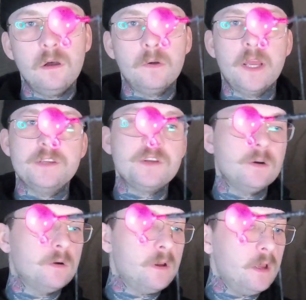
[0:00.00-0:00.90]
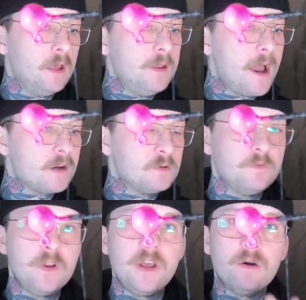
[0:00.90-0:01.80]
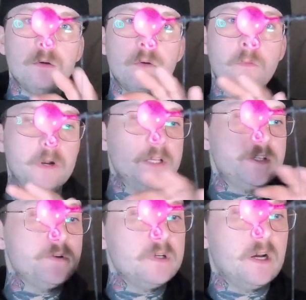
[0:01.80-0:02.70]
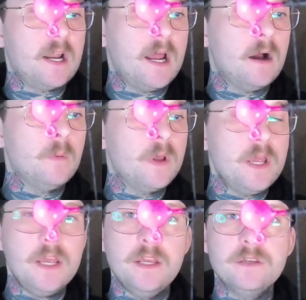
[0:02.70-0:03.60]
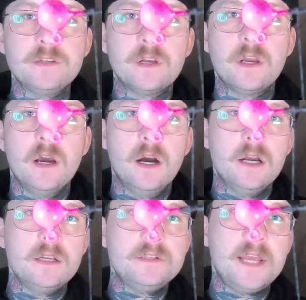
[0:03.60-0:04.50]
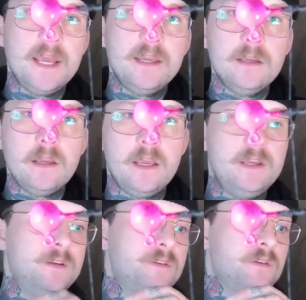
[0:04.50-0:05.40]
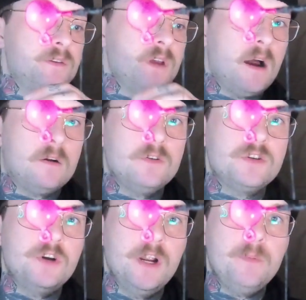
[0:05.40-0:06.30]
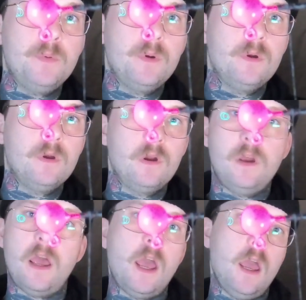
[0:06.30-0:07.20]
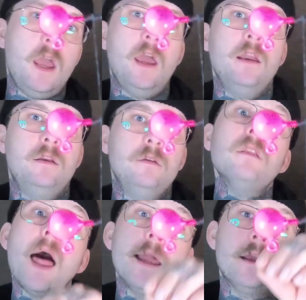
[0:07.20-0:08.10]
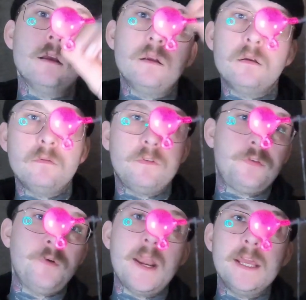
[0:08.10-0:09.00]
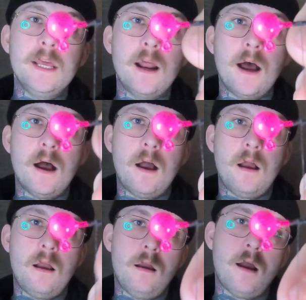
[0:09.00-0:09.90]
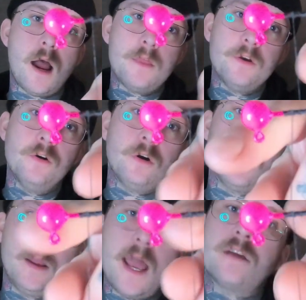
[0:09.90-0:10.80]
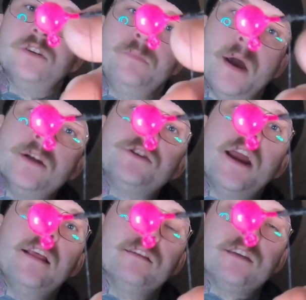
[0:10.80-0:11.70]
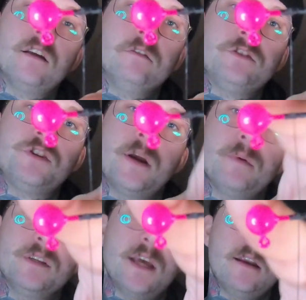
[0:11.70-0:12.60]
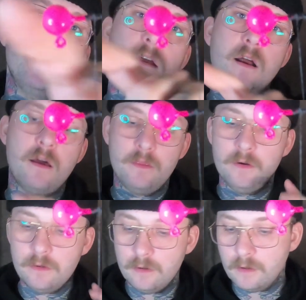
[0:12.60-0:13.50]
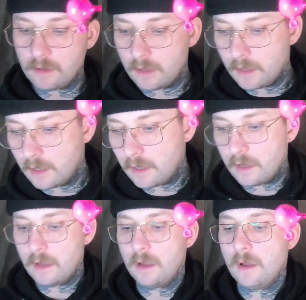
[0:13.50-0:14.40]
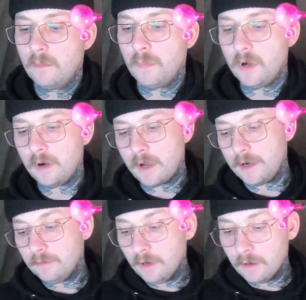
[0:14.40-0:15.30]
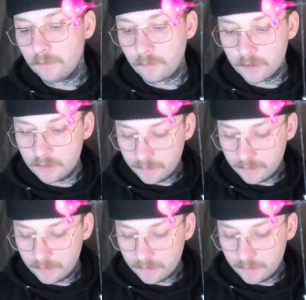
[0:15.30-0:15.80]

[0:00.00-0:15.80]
Okay, so in the actual video, what he's doing right now is taking his zonker strip and like threading it on the hook, like actually penetrating the center of the strip and setting it on the hook. But I don't know if we're going to